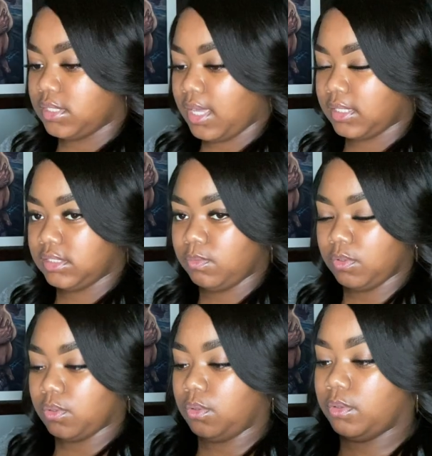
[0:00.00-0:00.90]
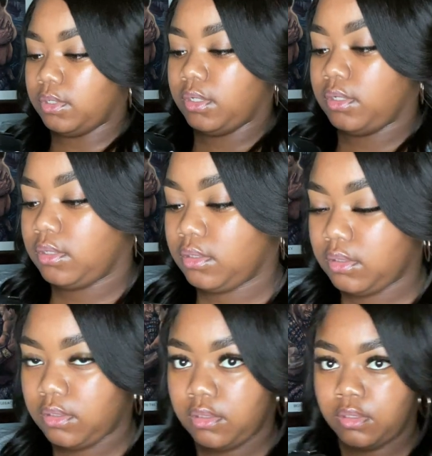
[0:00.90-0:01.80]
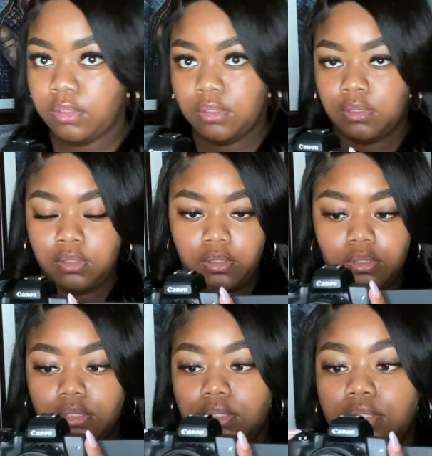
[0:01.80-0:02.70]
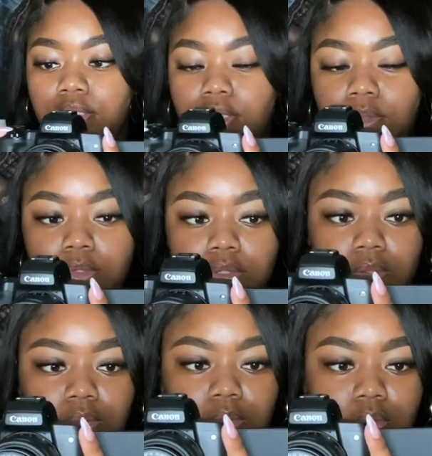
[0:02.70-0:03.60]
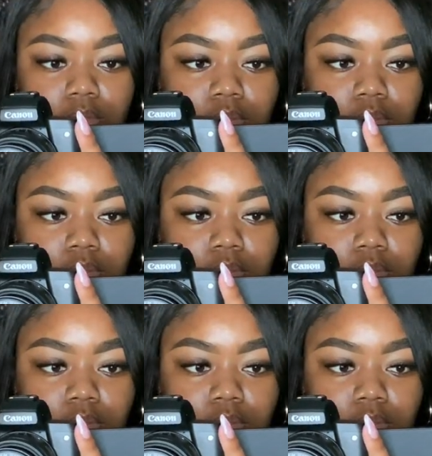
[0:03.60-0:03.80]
actually record and see what's going on.